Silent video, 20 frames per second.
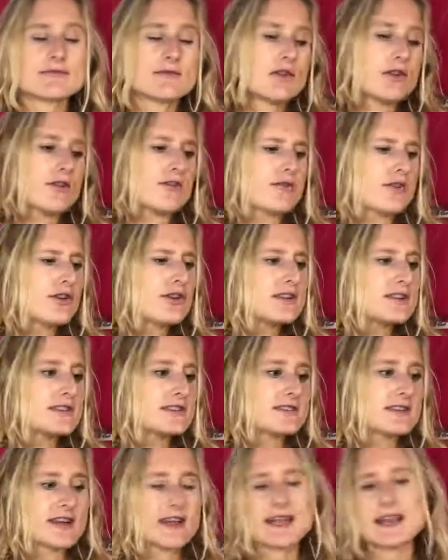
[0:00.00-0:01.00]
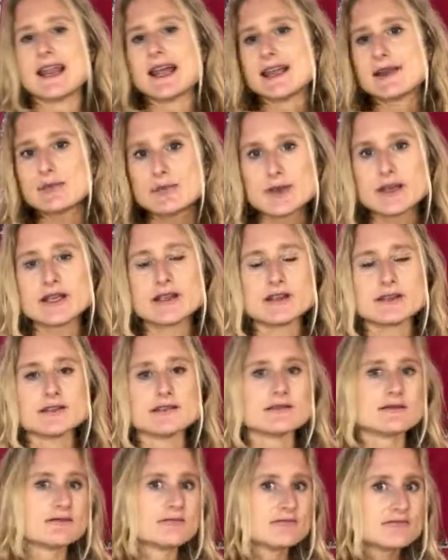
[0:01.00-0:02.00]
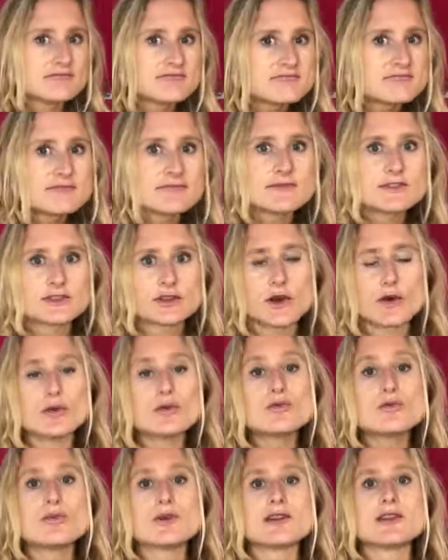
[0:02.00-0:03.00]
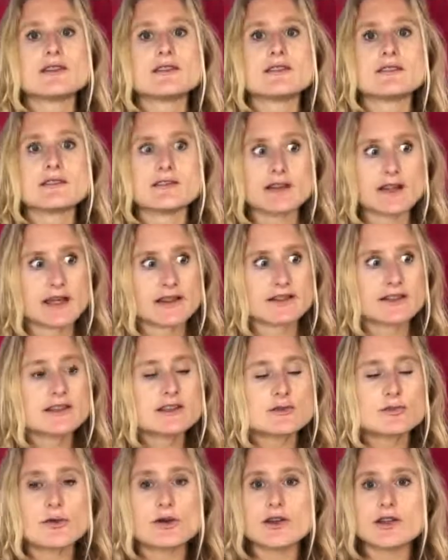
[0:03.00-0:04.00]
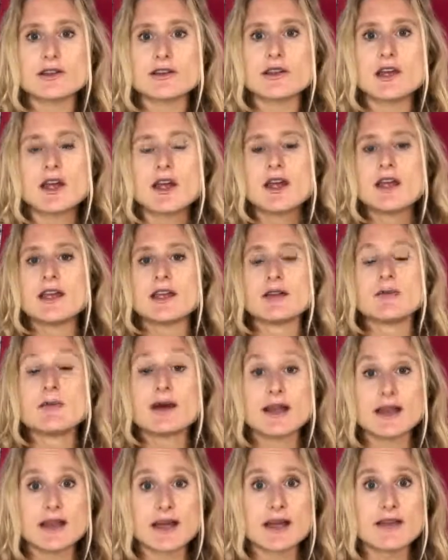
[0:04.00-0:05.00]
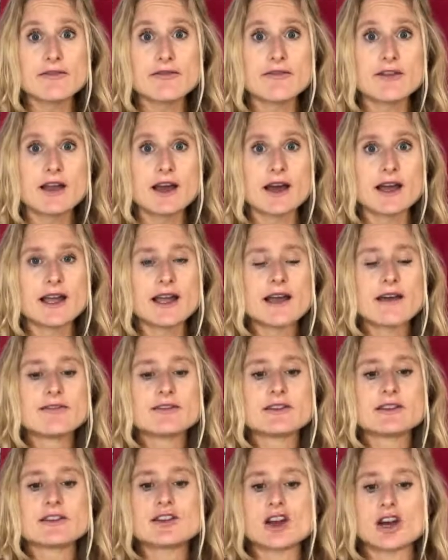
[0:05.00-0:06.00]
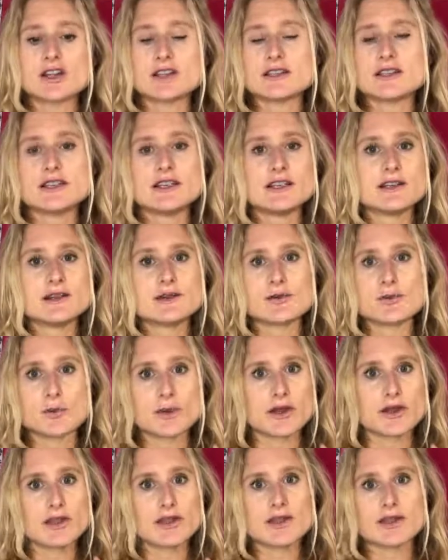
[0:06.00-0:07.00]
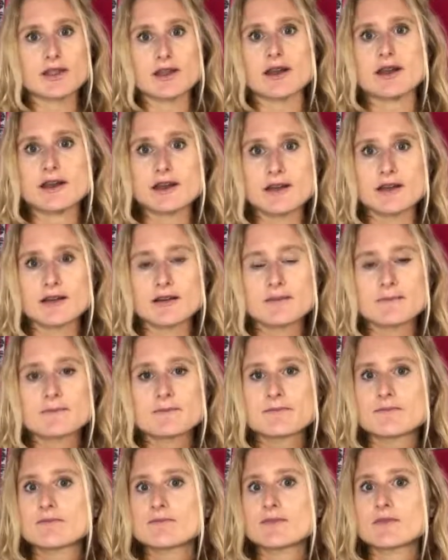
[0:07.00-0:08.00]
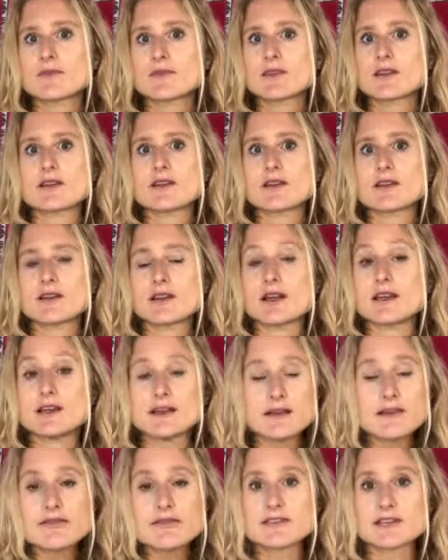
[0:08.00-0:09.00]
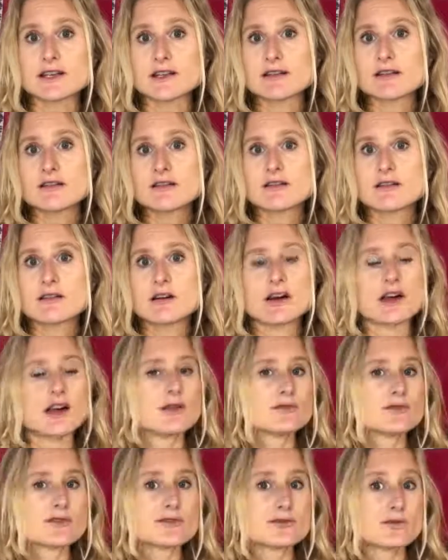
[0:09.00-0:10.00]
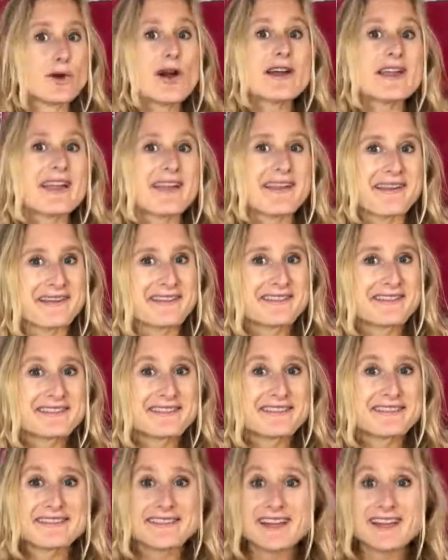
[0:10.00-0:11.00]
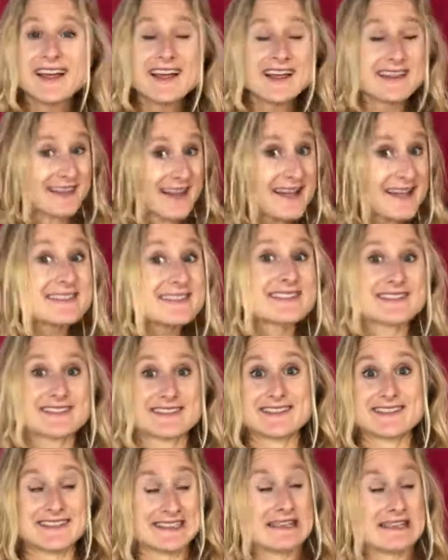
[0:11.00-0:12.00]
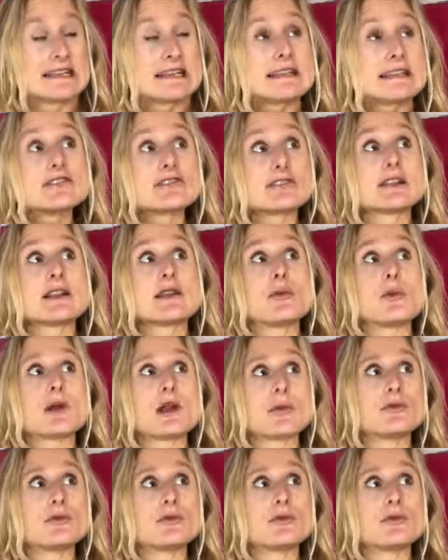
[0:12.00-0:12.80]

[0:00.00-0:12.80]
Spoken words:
of course I like being toned, but at this point in my life I haven't gotten here with any lifting. I'm just walking. That's literally what I'm